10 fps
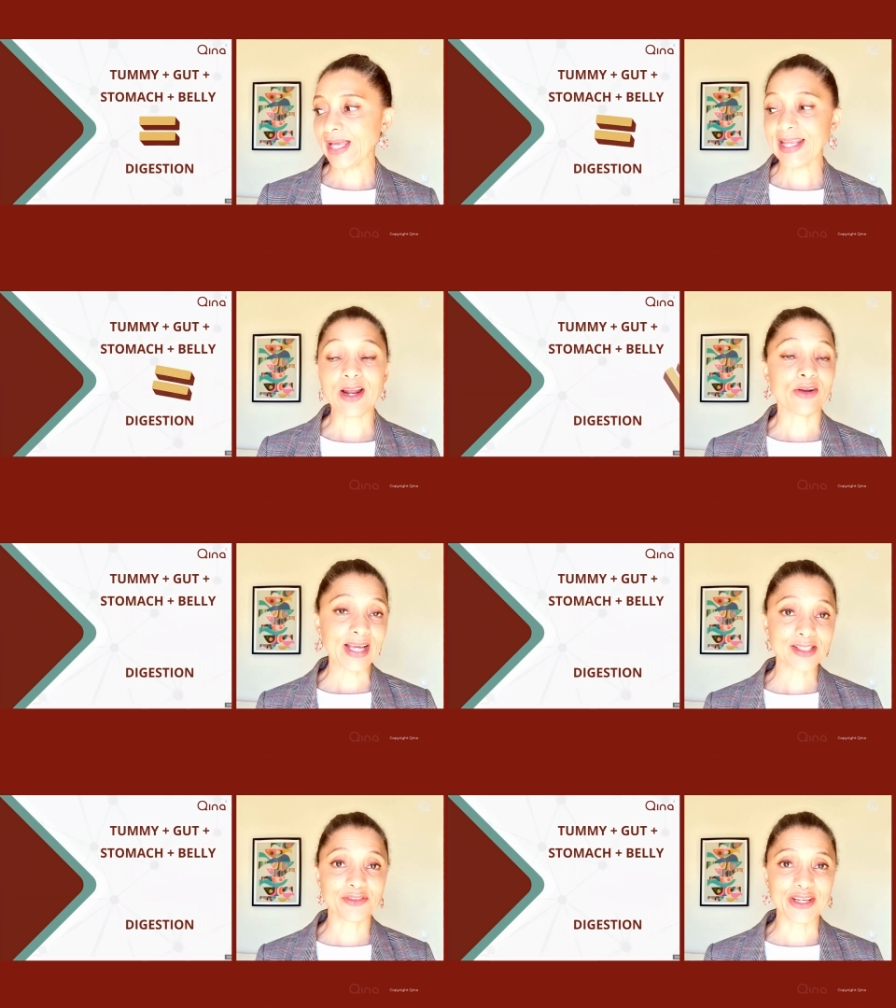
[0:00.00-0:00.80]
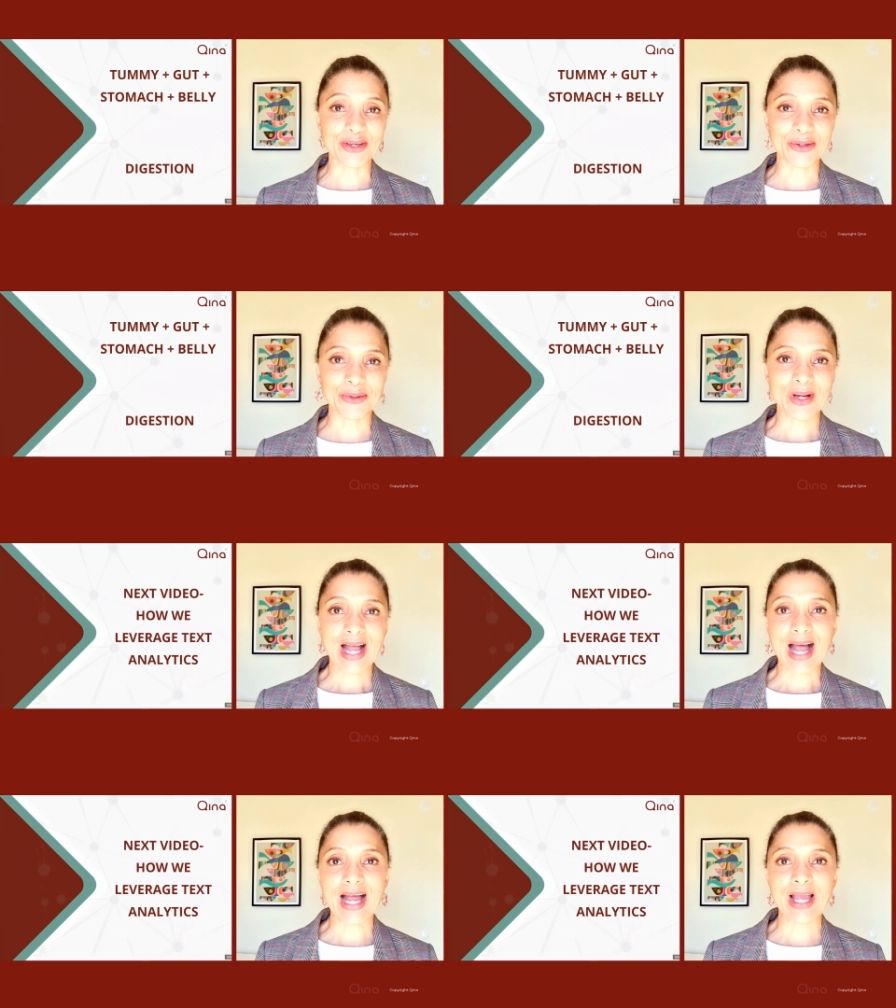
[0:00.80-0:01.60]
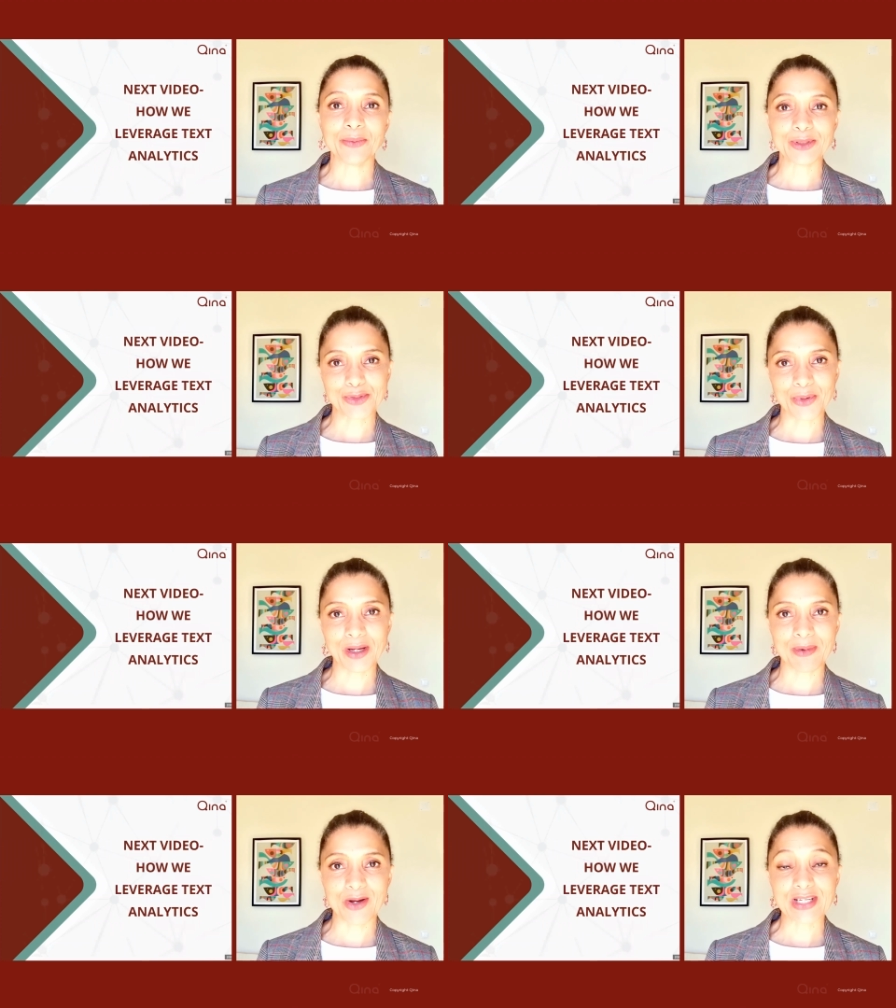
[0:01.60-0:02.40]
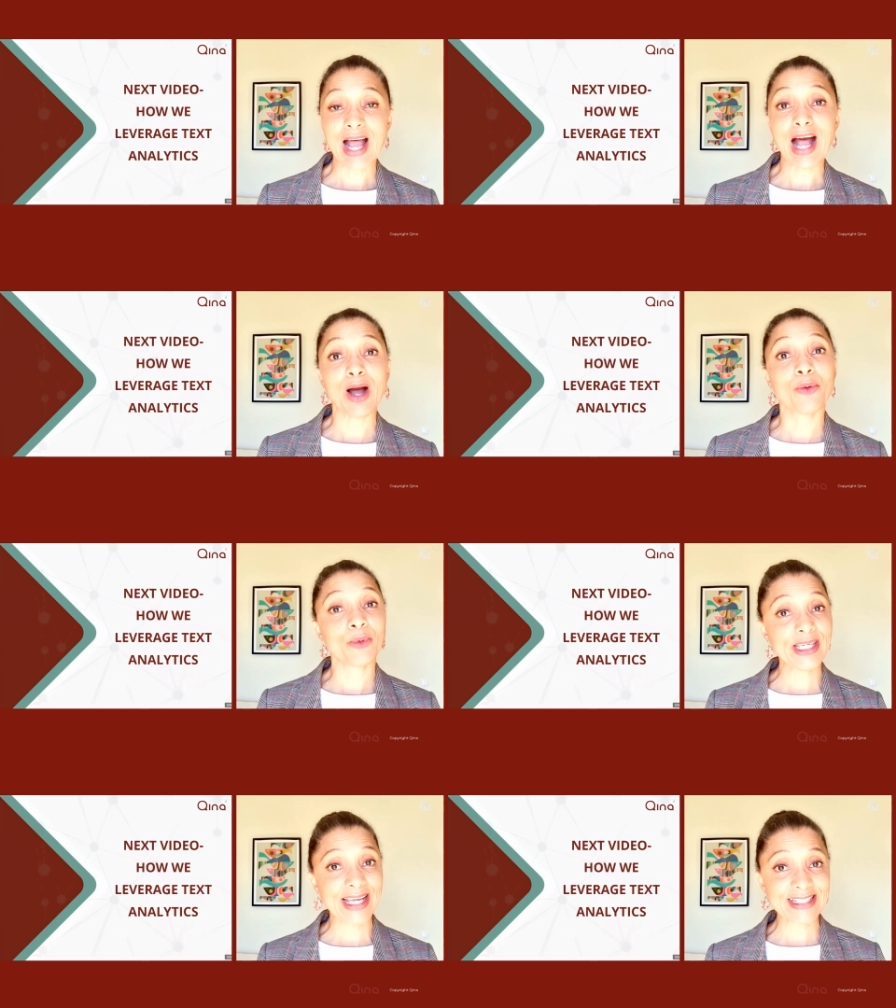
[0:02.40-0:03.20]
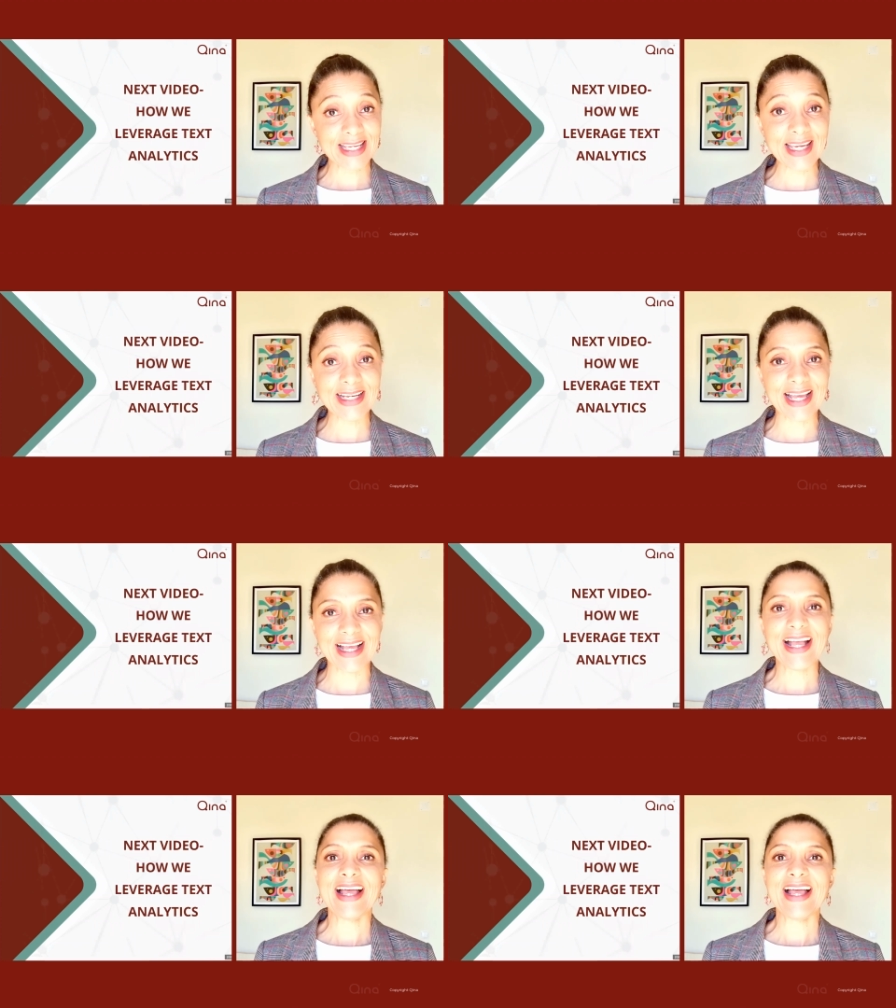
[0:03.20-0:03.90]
in our next video, I will talk about how we at Qina